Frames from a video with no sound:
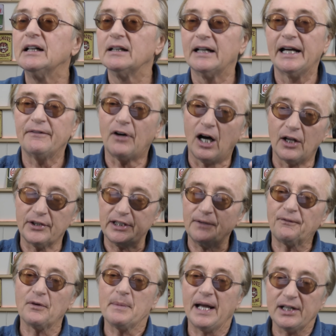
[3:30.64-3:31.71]
I have all the
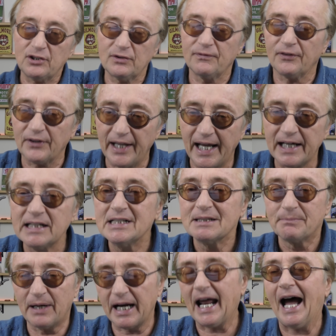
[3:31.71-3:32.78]
information for that,
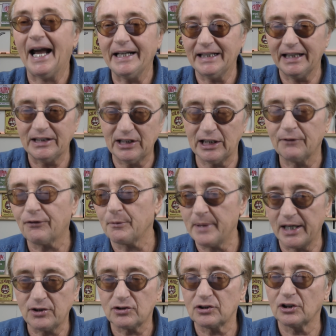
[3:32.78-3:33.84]
but I need the
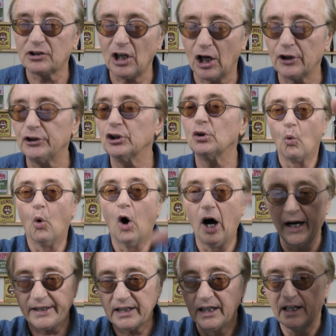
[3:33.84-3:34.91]
information to tell you
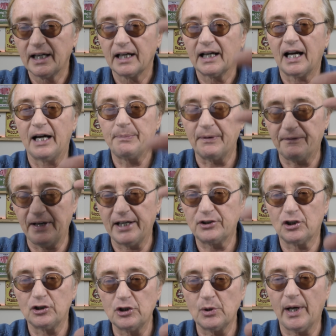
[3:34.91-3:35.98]
what type of
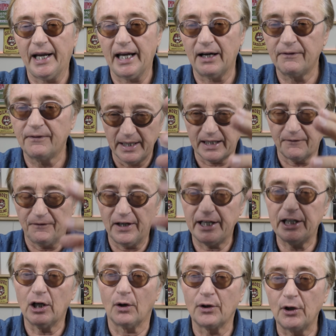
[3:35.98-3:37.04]
engine you have. Make a
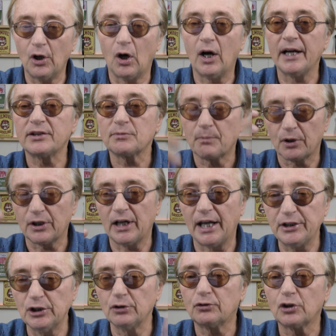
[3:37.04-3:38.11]
video of the noise, put it on
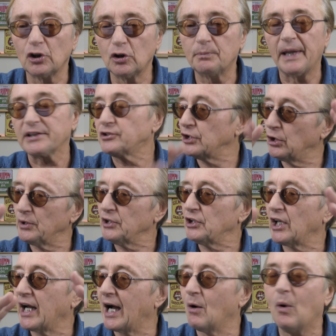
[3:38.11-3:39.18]
YouTube. That's the only
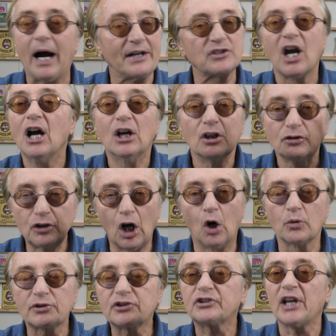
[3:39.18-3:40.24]
thing I watch.
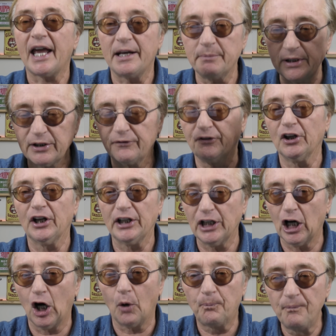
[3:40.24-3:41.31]
Don't send me a
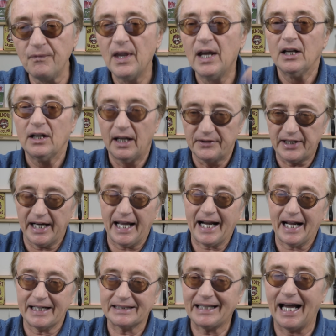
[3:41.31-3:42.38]
video that I
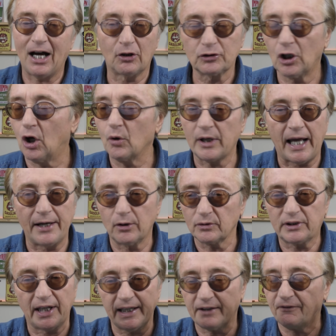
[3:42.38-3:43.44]
got to download. I don't
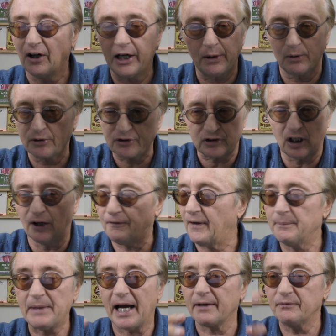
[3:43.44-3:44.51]
take virus stuff.
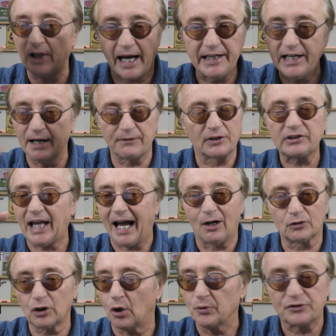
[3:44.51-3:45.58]
I'm not I never
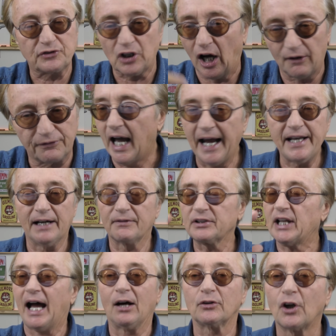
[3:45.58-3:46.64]
download stuff. I never
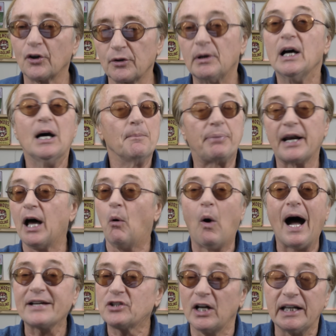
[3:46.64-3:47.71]
download them. But I'll
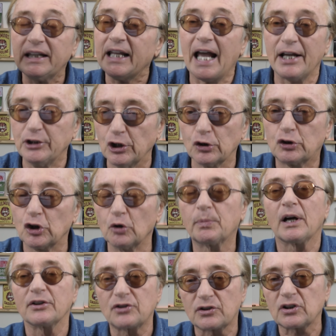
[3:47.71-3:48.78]
watch anything on YouTube
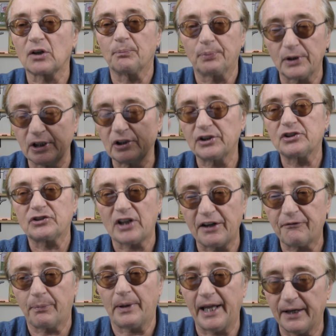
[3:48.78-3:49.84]
cuz it's a completely
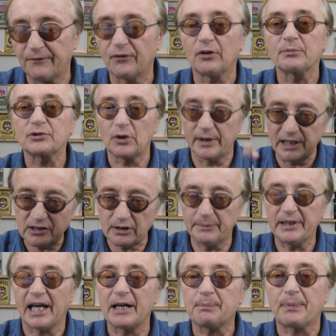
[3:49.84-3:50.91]
safe platform. So anytime
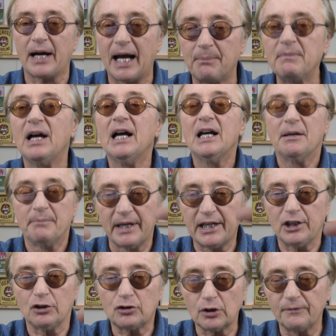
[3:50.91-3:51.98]
you got a problem, make a
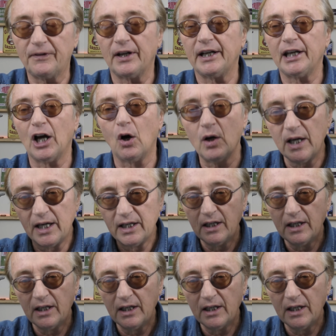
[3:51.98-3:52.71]
YouTube video,